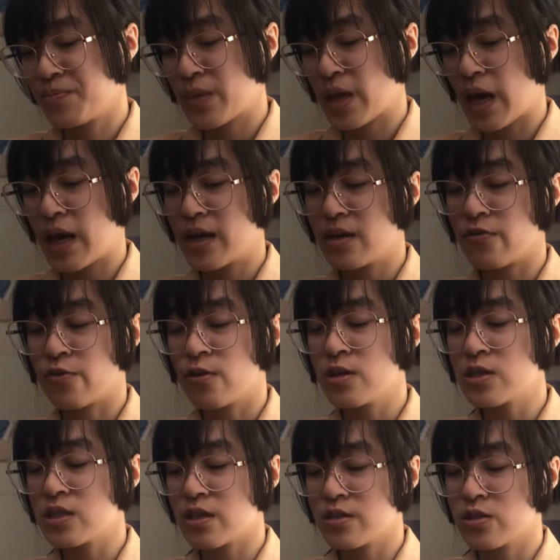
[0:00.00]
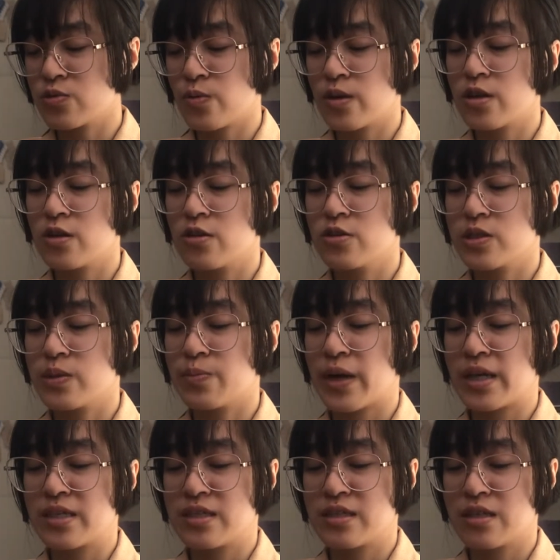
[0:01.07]
and of course I just want to use it by
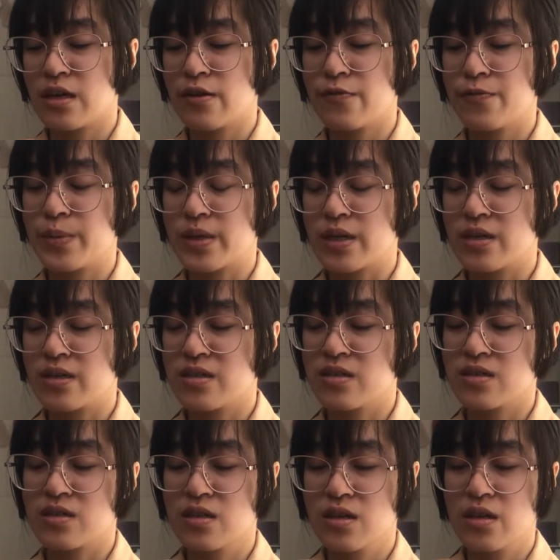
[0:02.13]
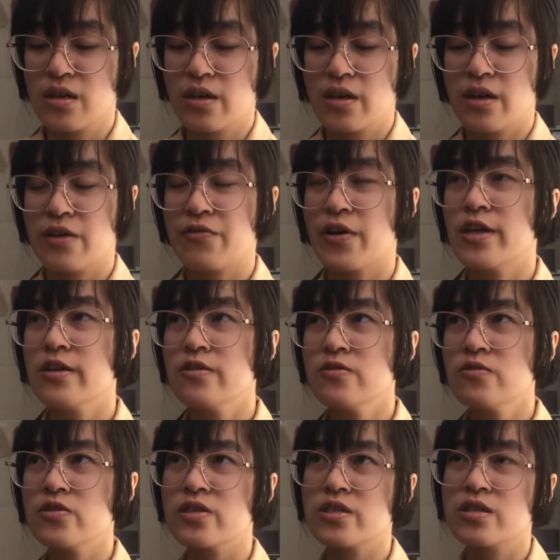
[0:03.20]
itself, because if I
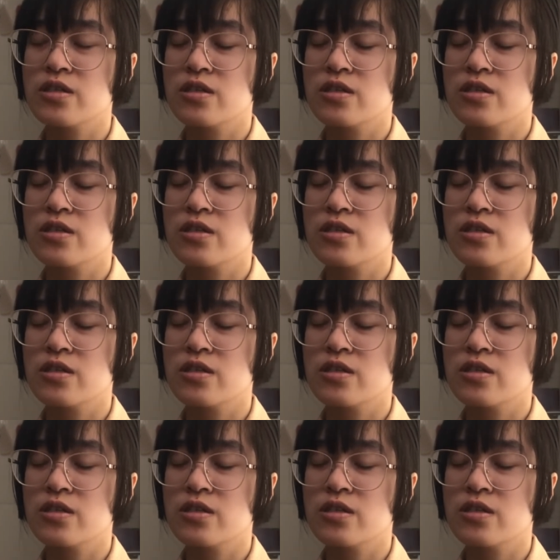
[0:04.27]
use